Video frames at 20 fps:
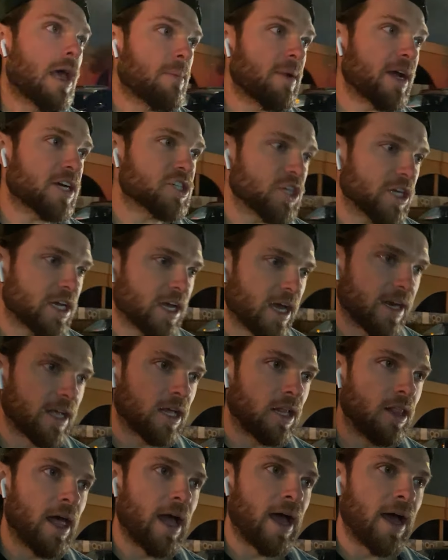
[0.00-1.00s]
I'm actually kind of
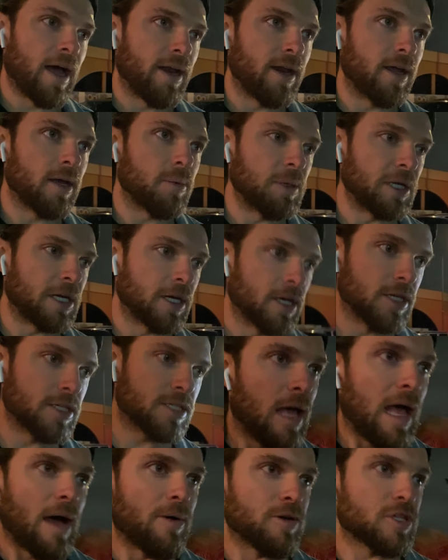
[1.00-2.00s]
glad because
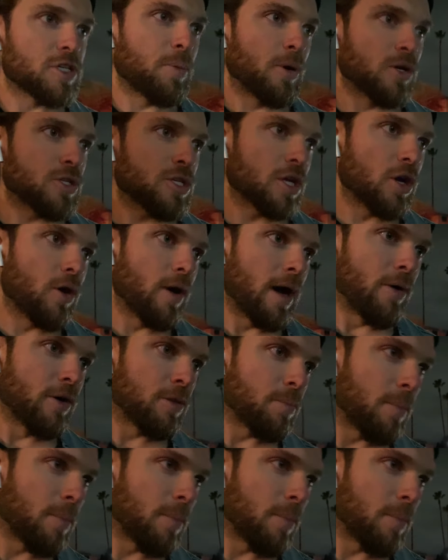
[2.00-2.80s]
I was supposed to go out with